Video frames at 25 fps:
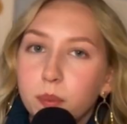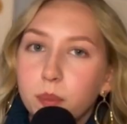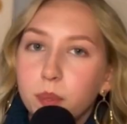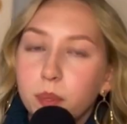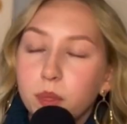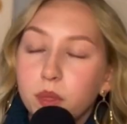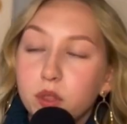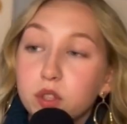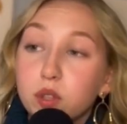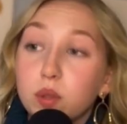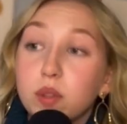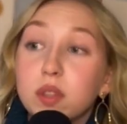
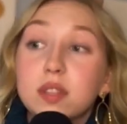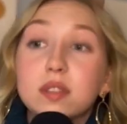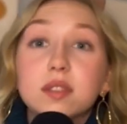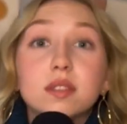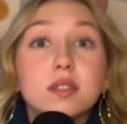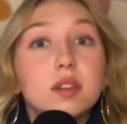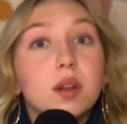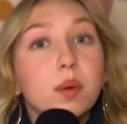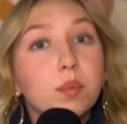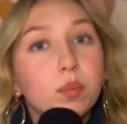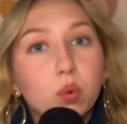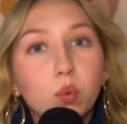So, this is
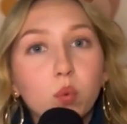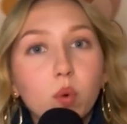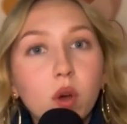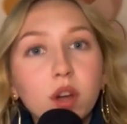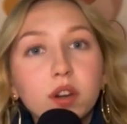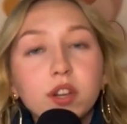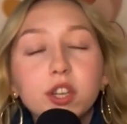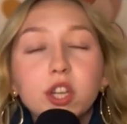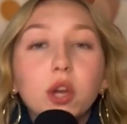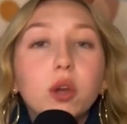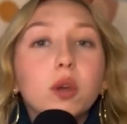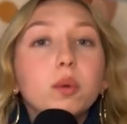number one,
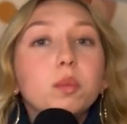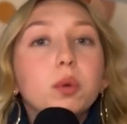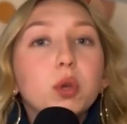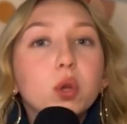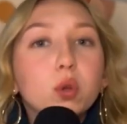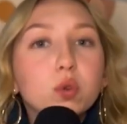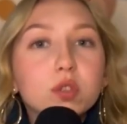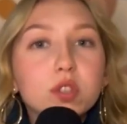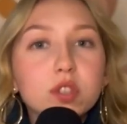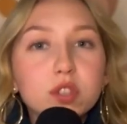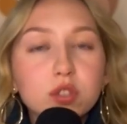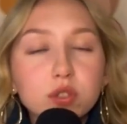going beyond
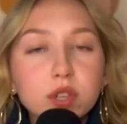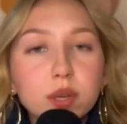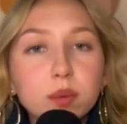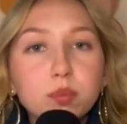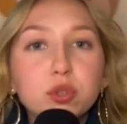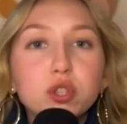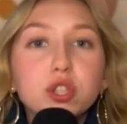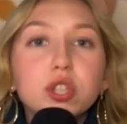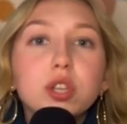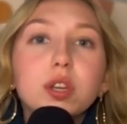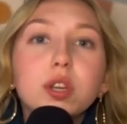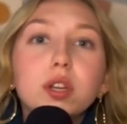
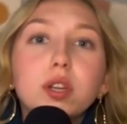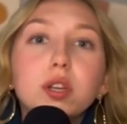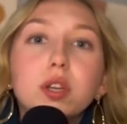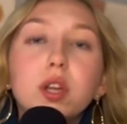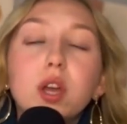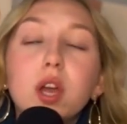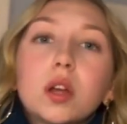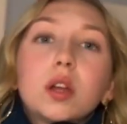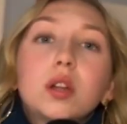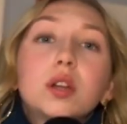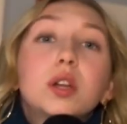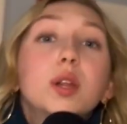description.
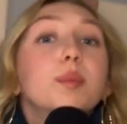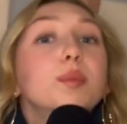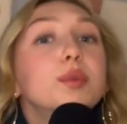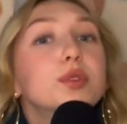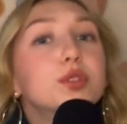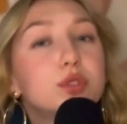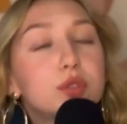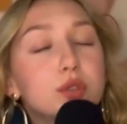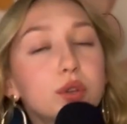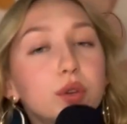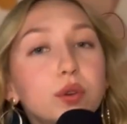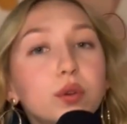Number
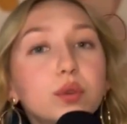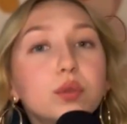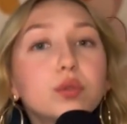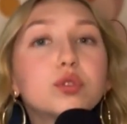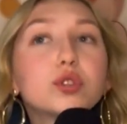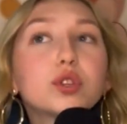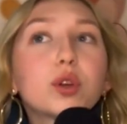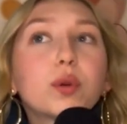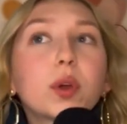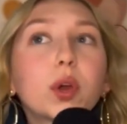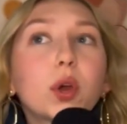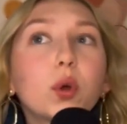two,
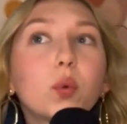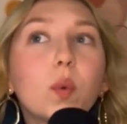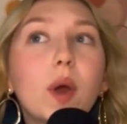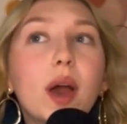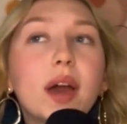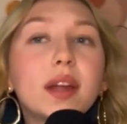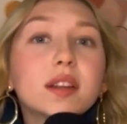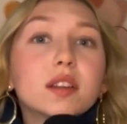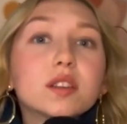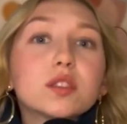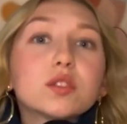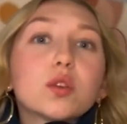showing
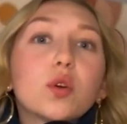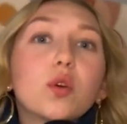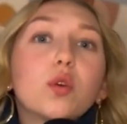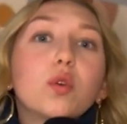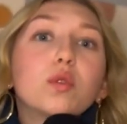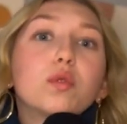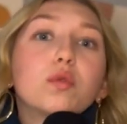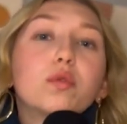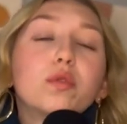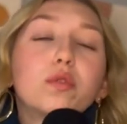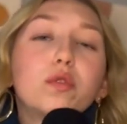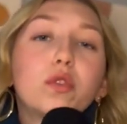awareness
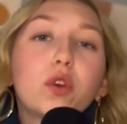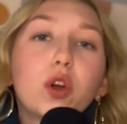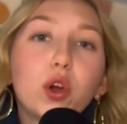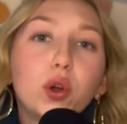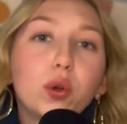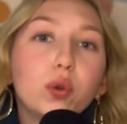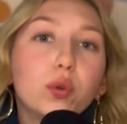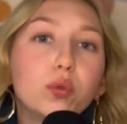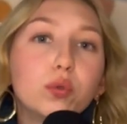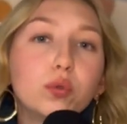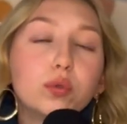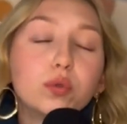of
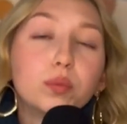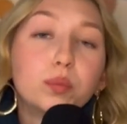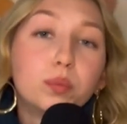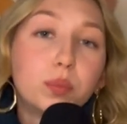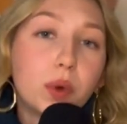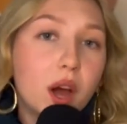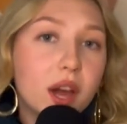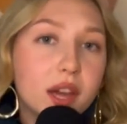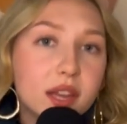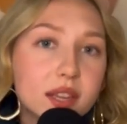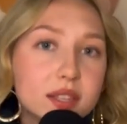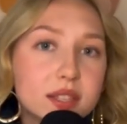own
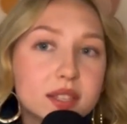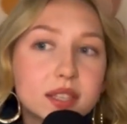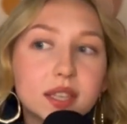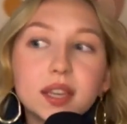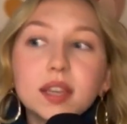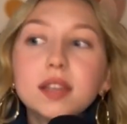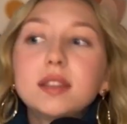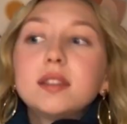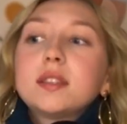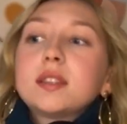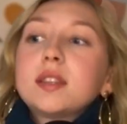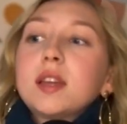
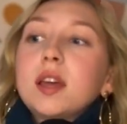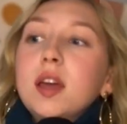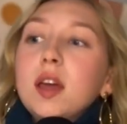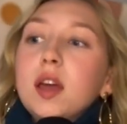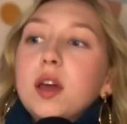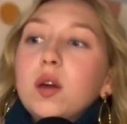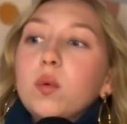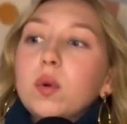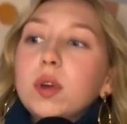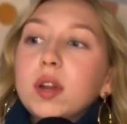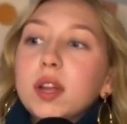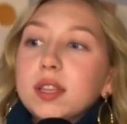biases.
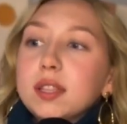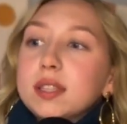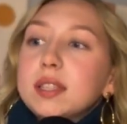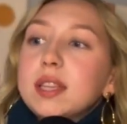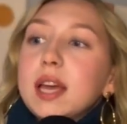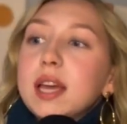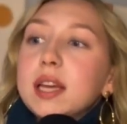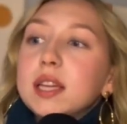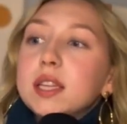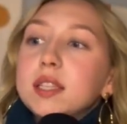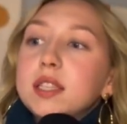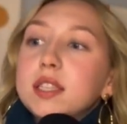When I
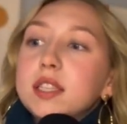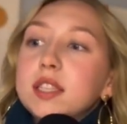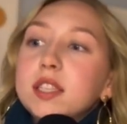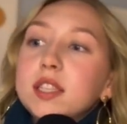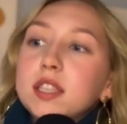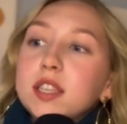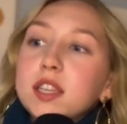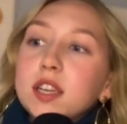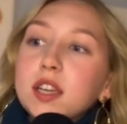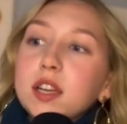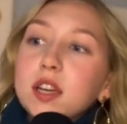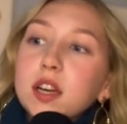said
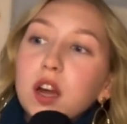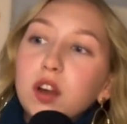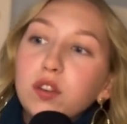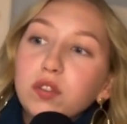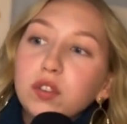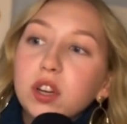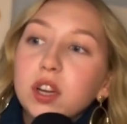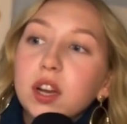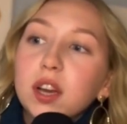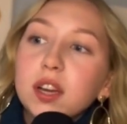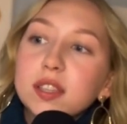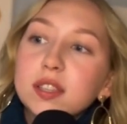I
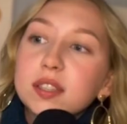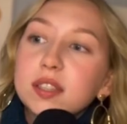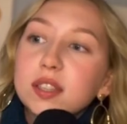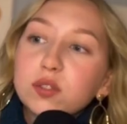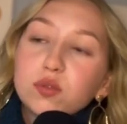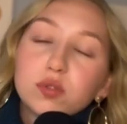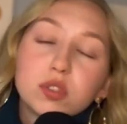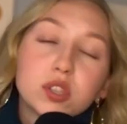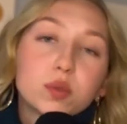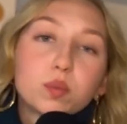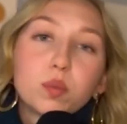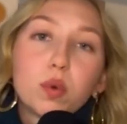realized this
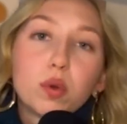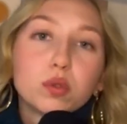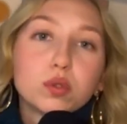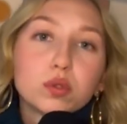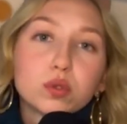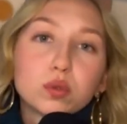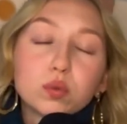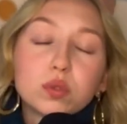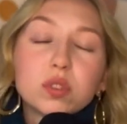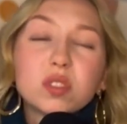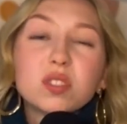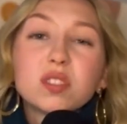
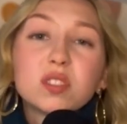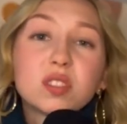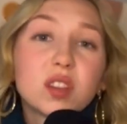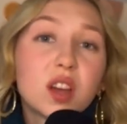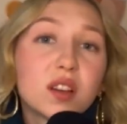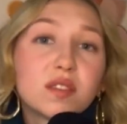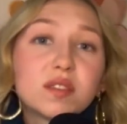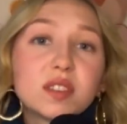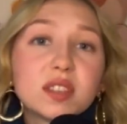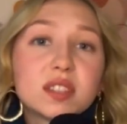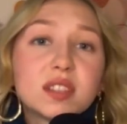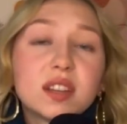response was
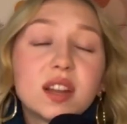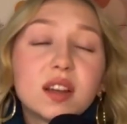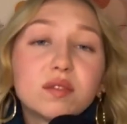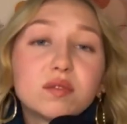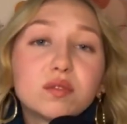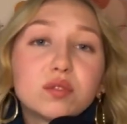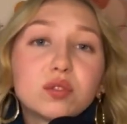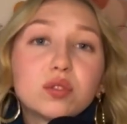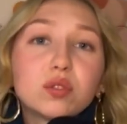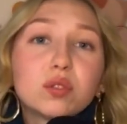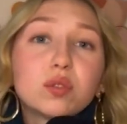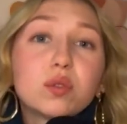surface
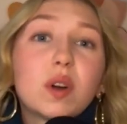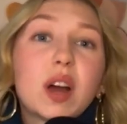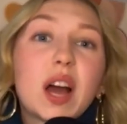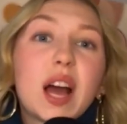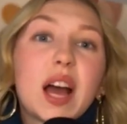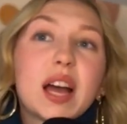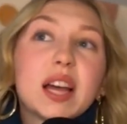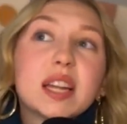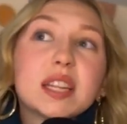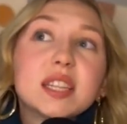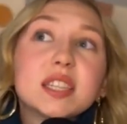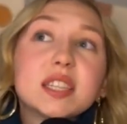level
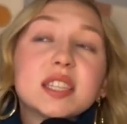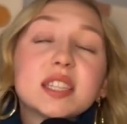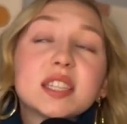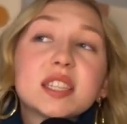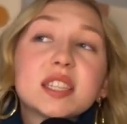and